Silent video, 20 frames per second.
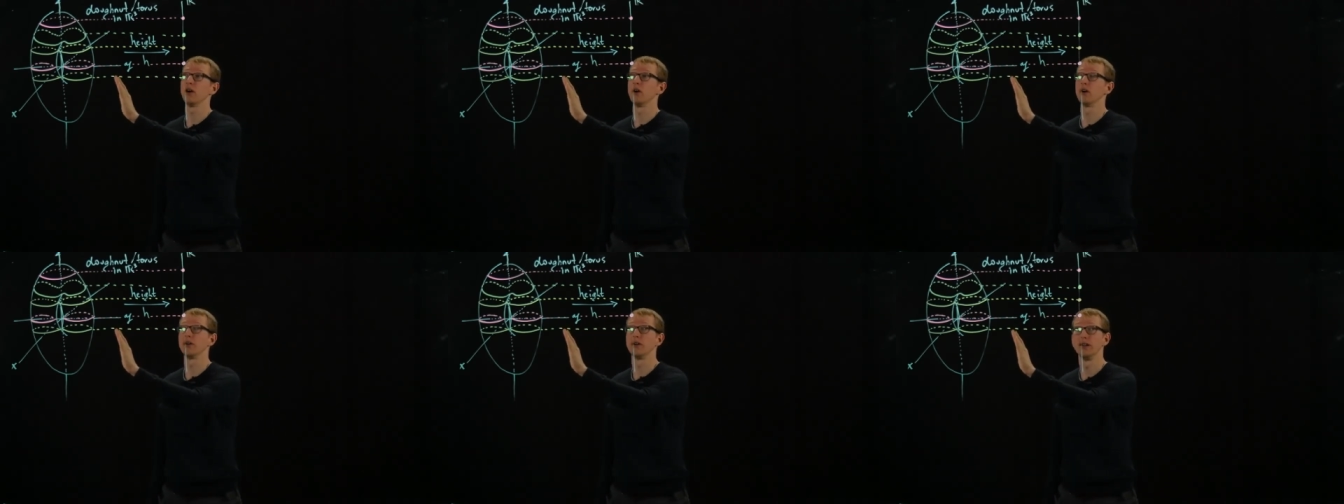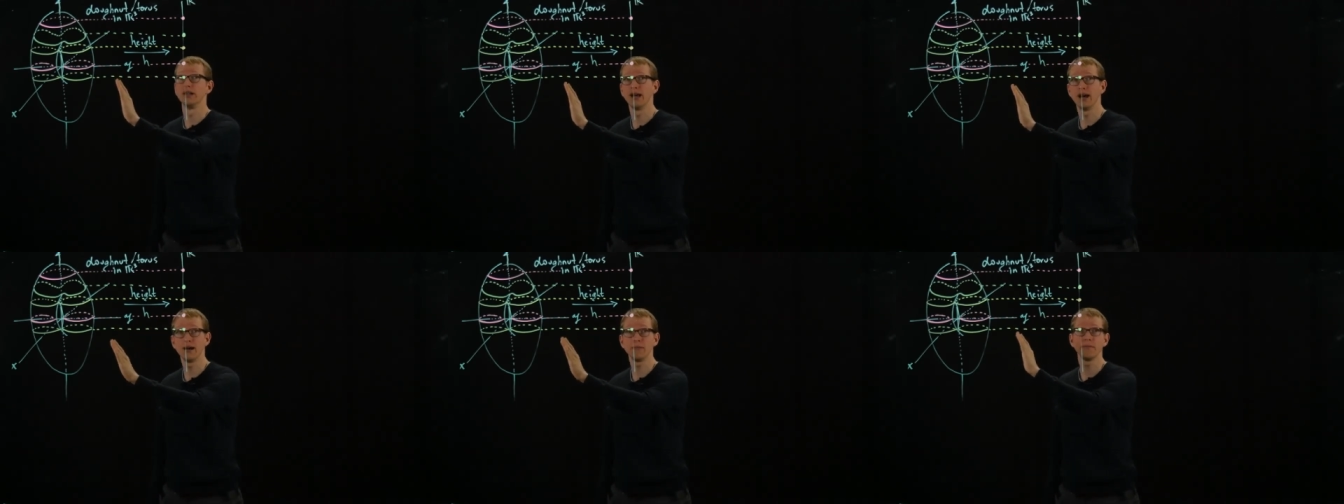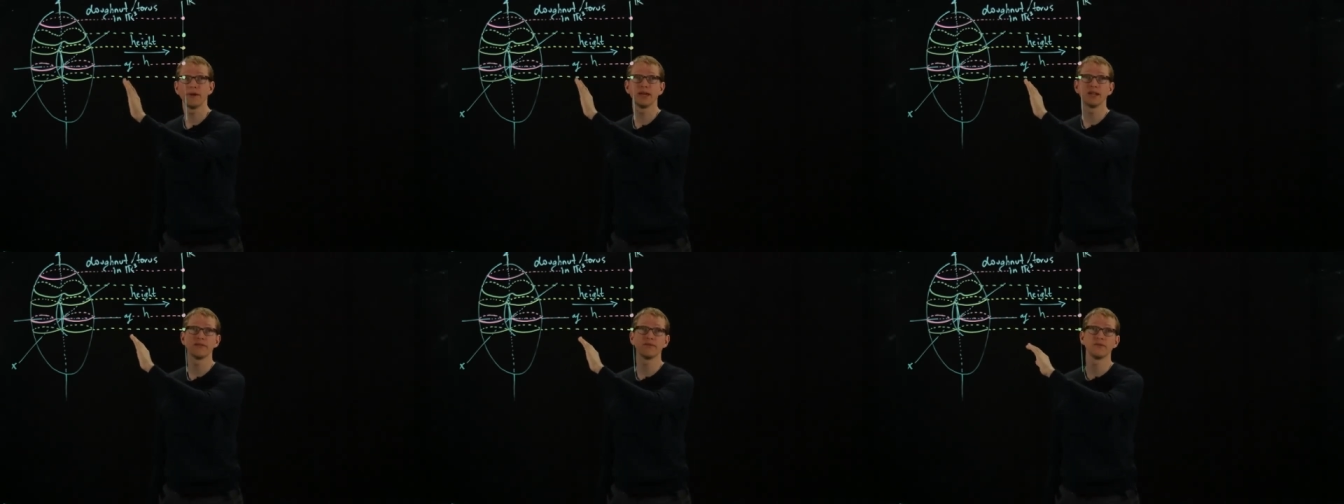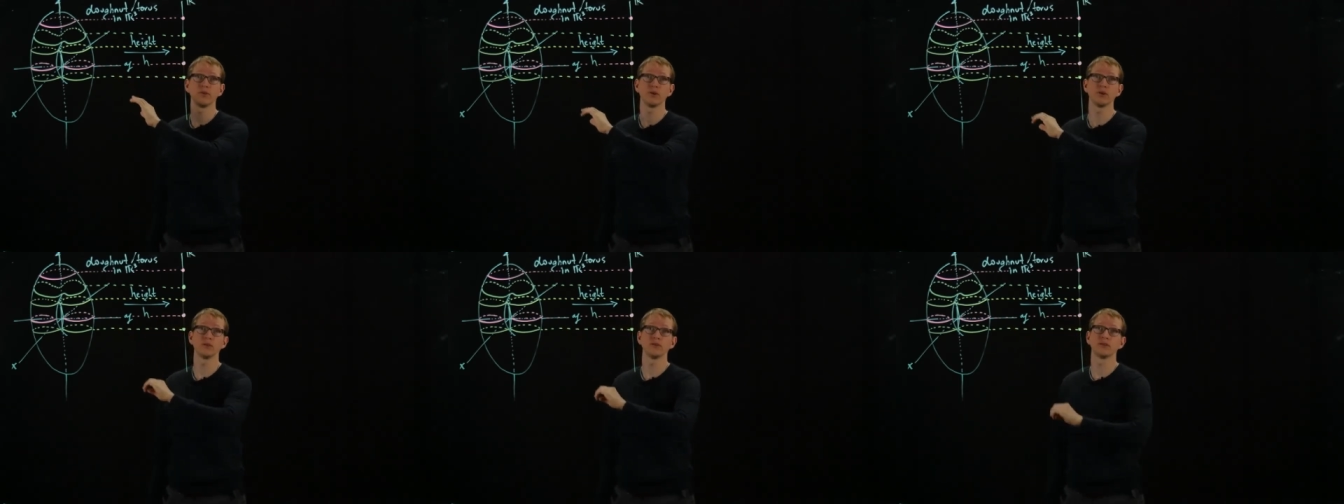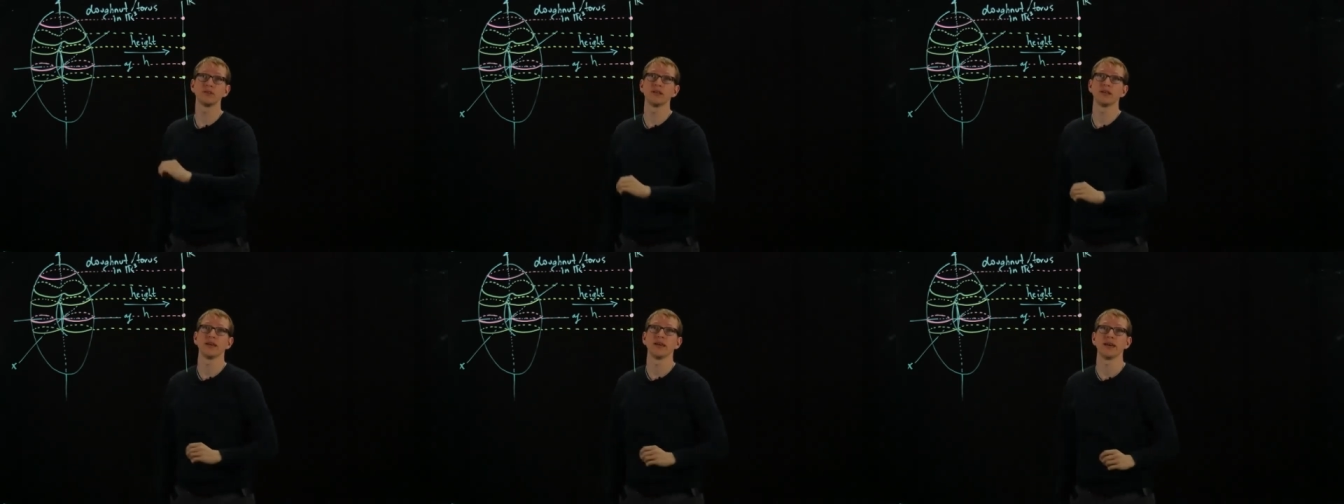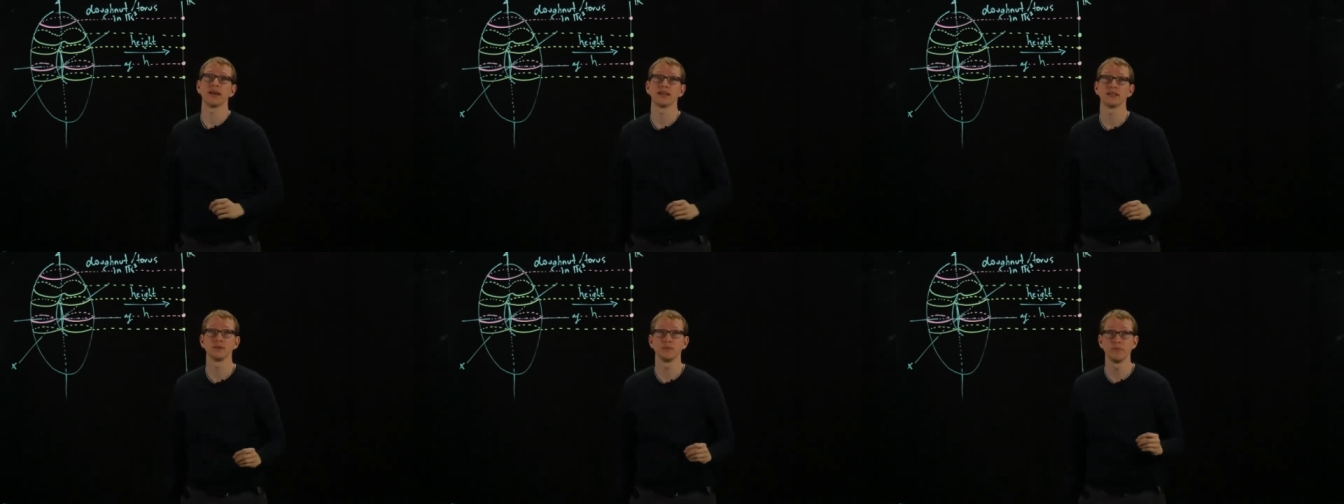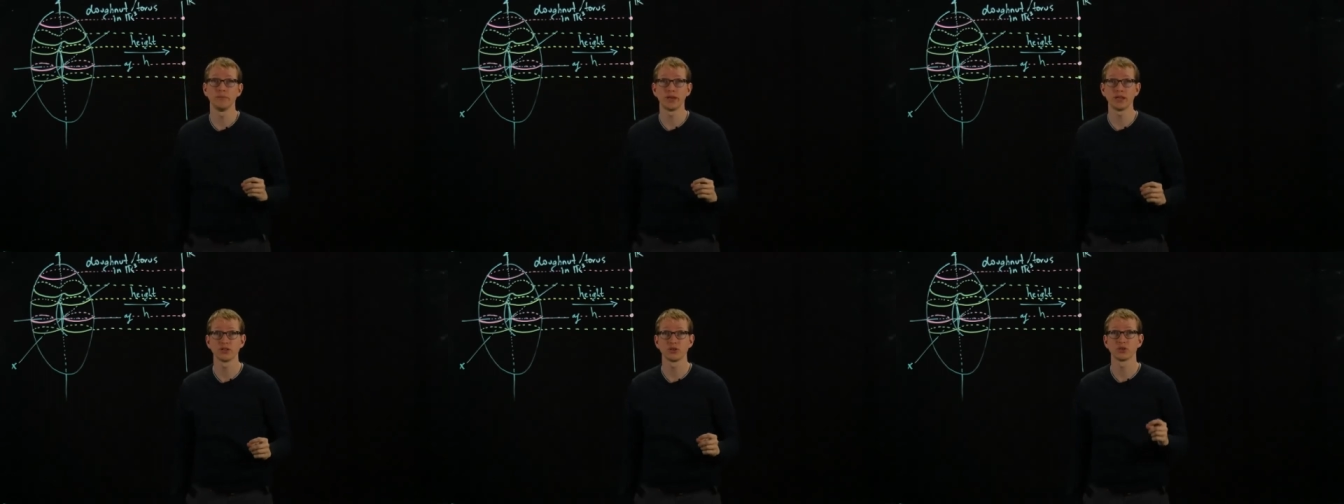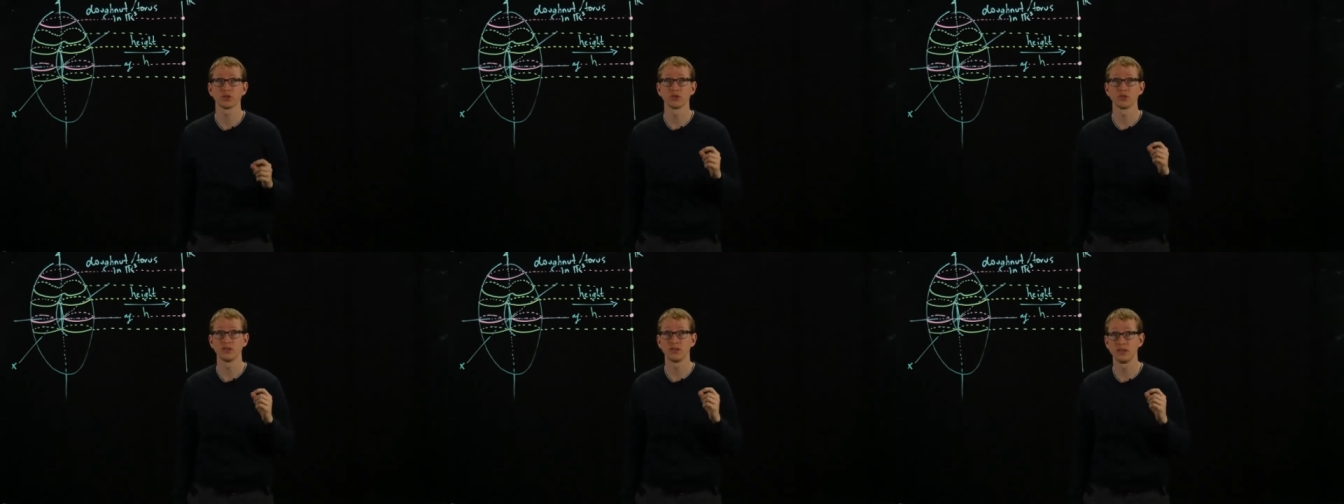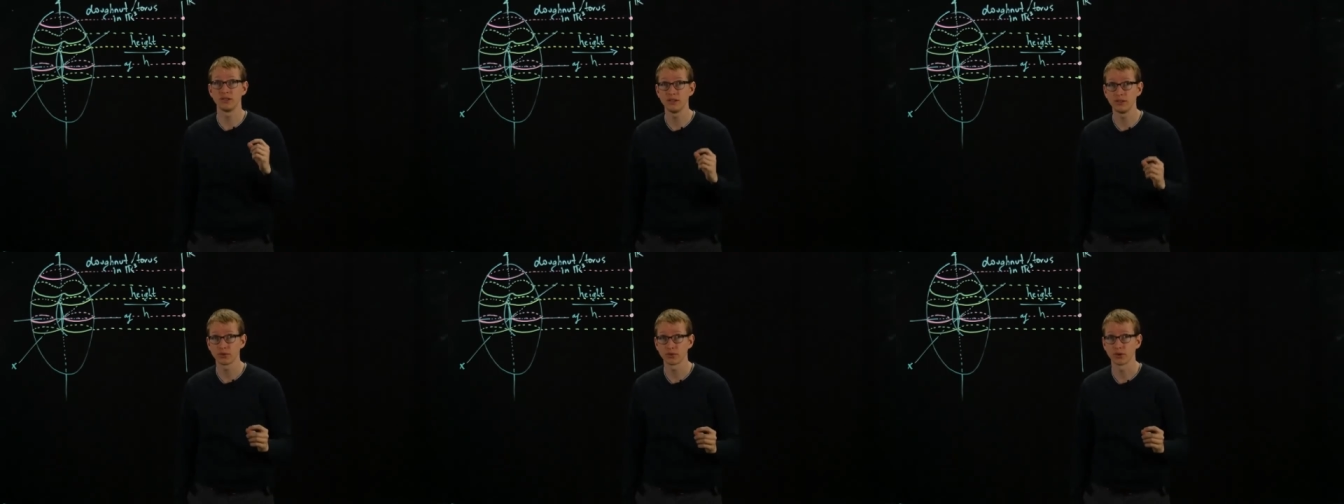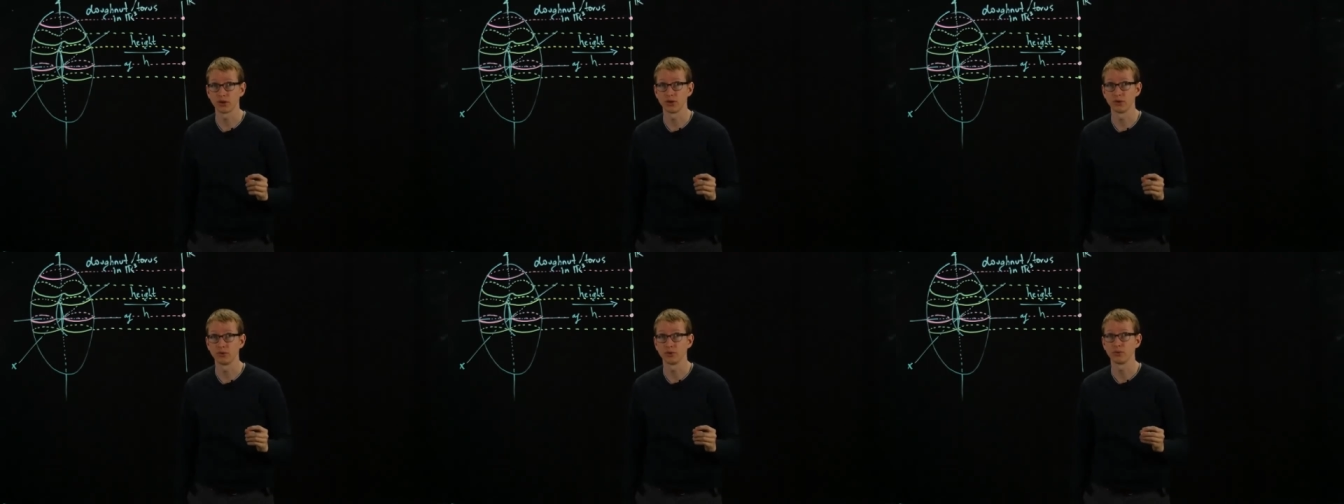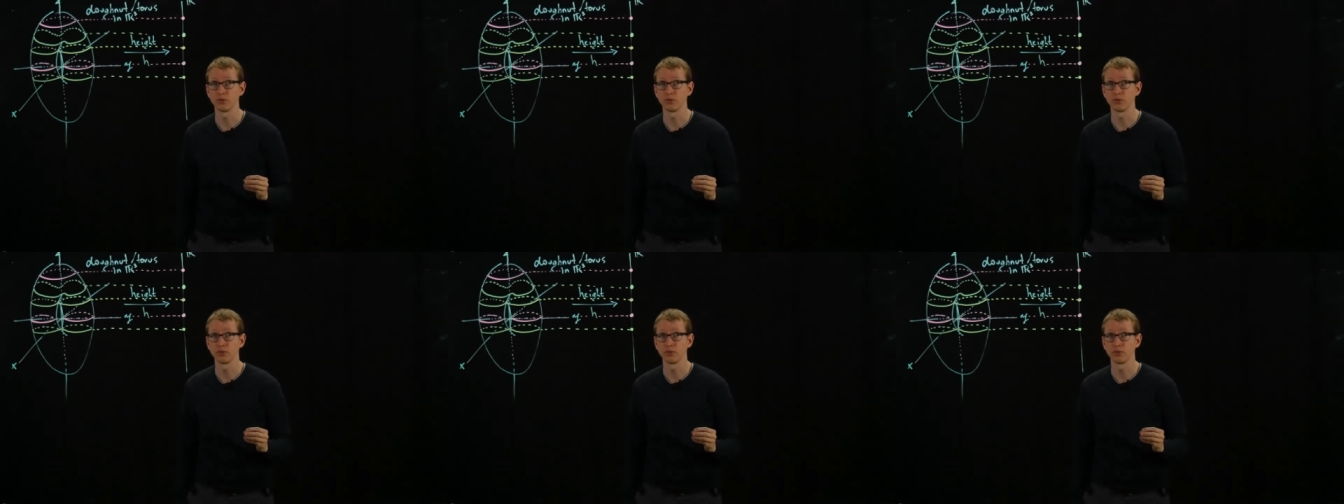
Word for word: are not manifolds has measure zero,